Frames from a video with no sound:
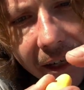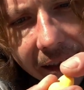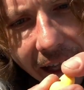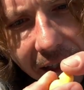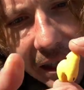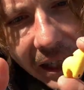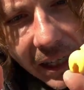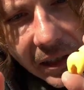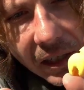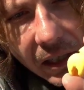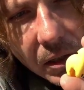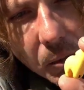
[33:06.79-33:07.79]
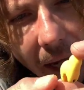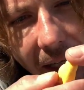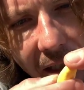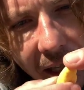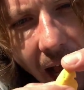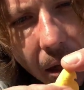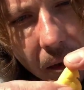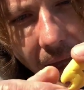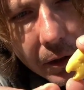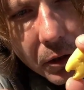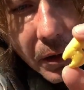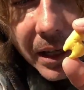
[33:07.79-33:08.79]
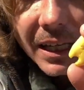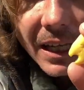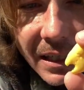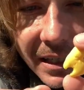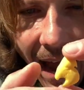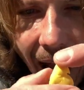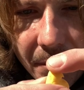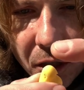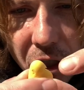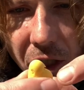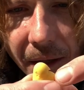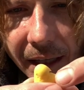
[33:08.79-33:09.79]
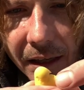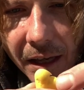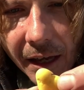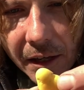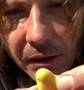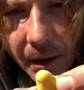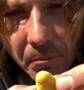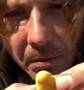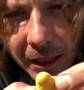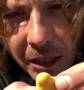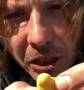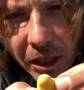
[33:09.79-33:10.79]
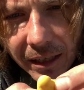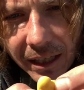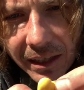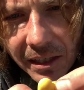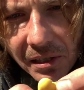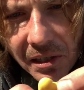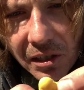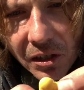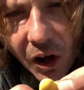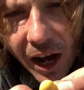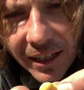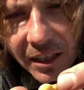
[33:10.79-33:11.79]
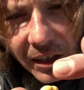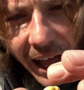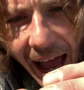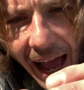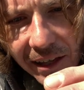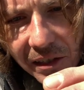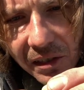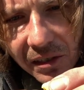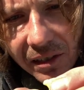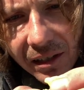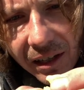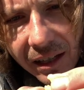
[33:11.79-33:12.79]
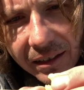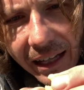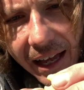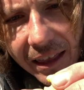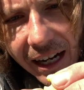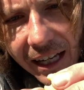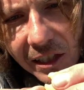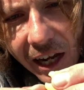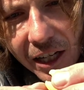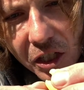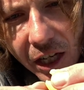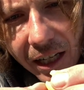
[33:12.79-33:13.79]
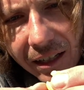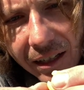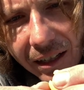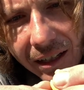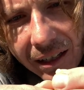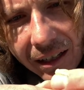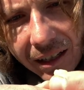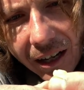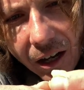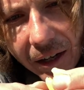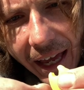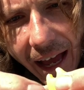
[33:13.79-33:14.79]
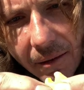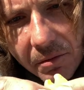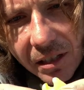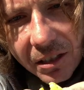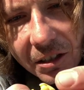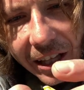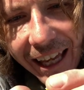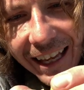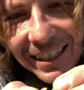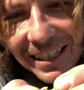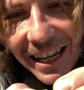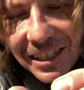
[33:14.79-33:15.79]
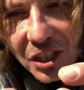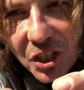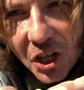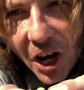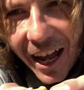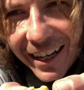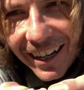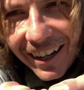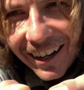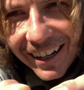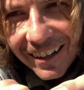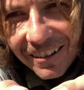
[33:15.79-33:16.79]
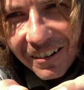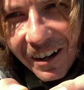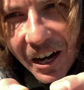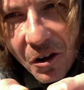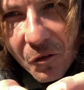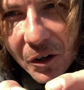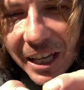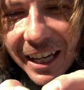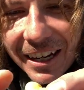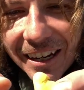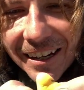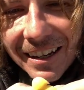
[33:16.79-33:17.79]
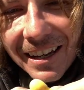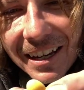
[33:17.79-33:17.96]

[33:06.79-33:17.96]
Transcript: That's the easiest way to tell without doing any damage to it. So I'm pretty sure that this is not glass. Now that I touch it, oh yeah, absolutely. It says China on it right over here.